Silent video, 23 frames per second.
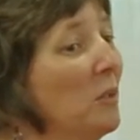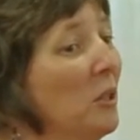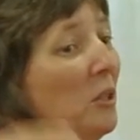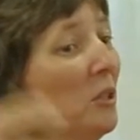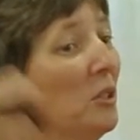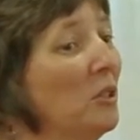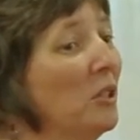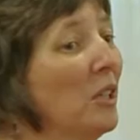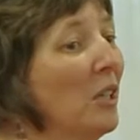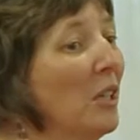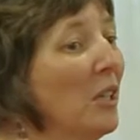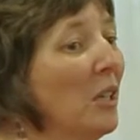
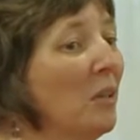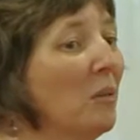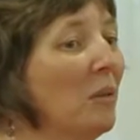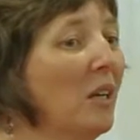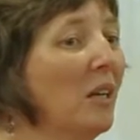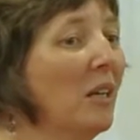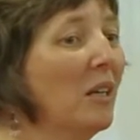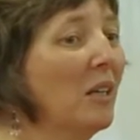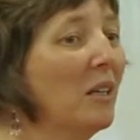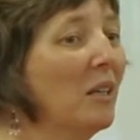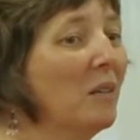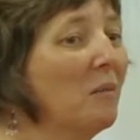which
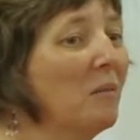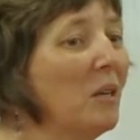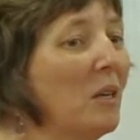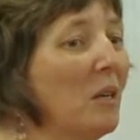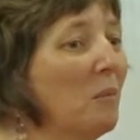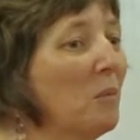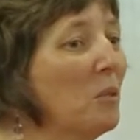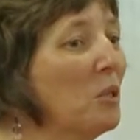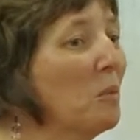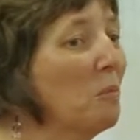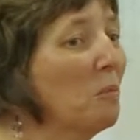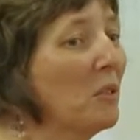uh,
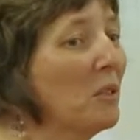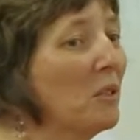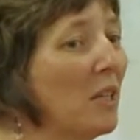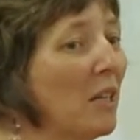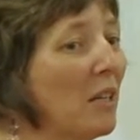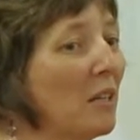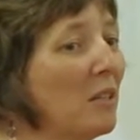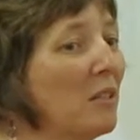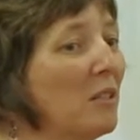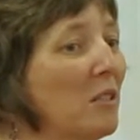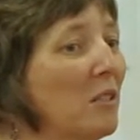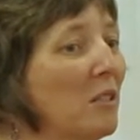helps to
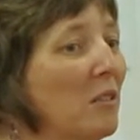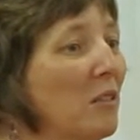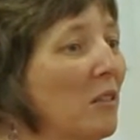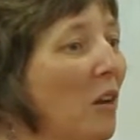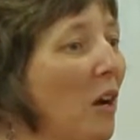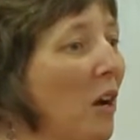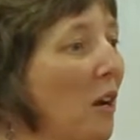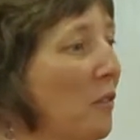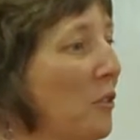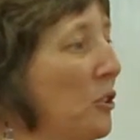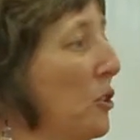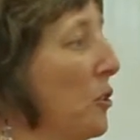protect
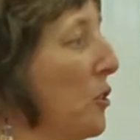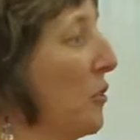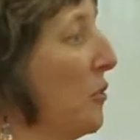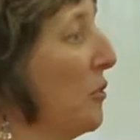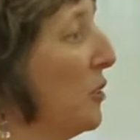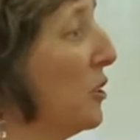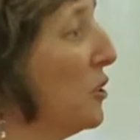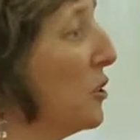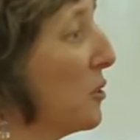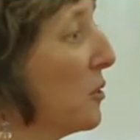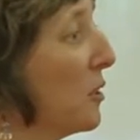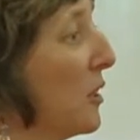offshore
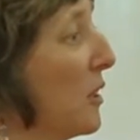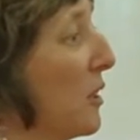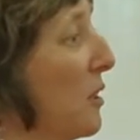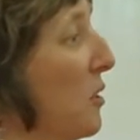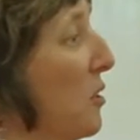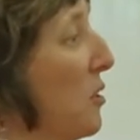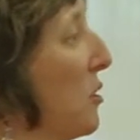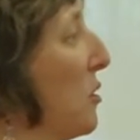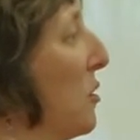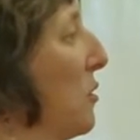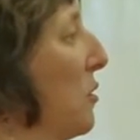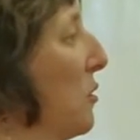
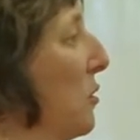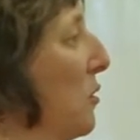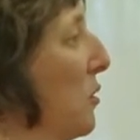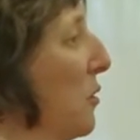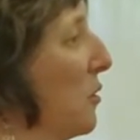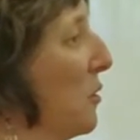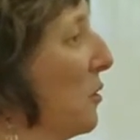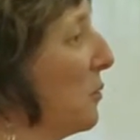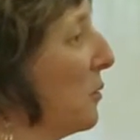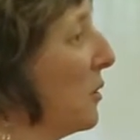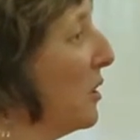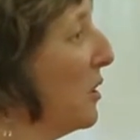fisheries,
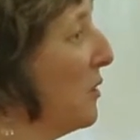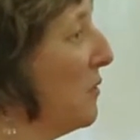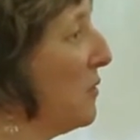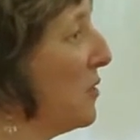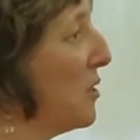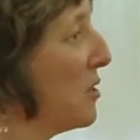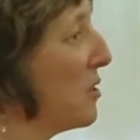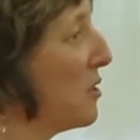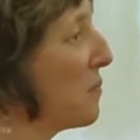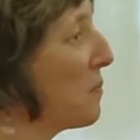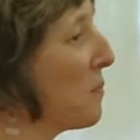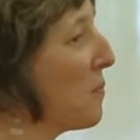coral reefs.